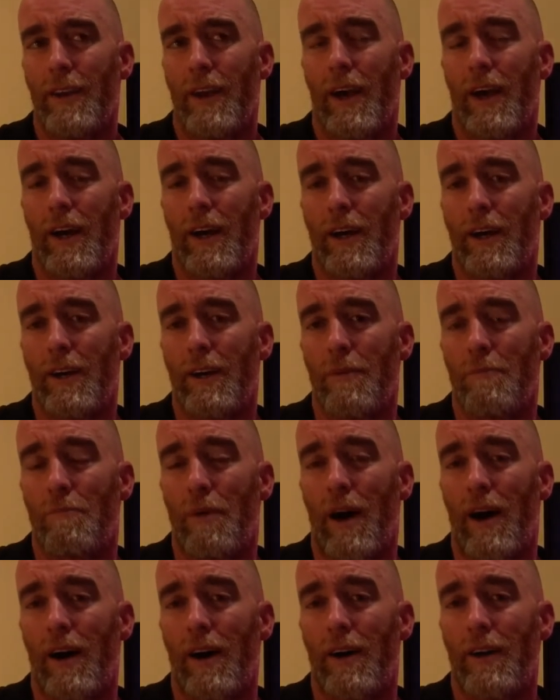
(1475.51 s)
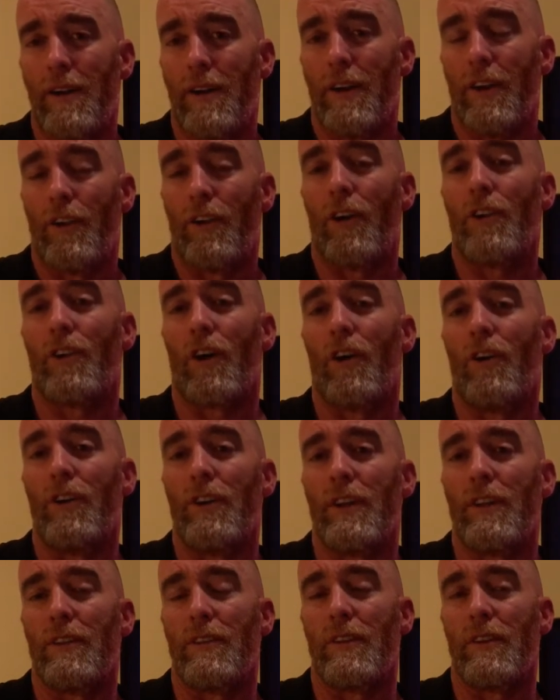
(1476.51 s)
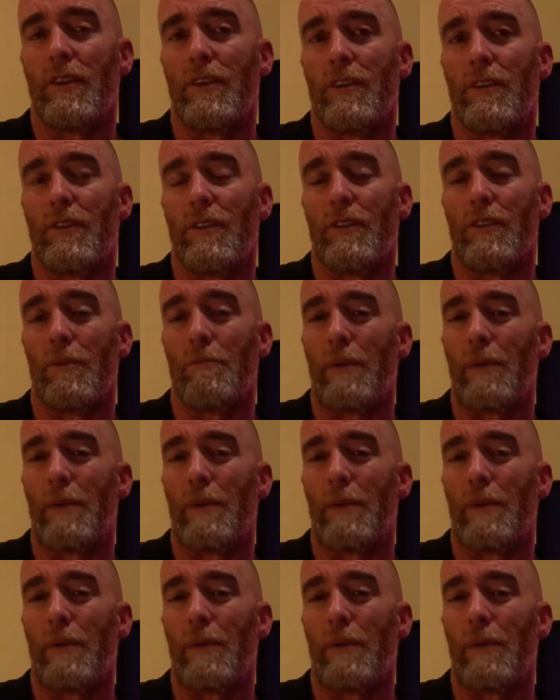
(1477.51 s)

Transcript: not only the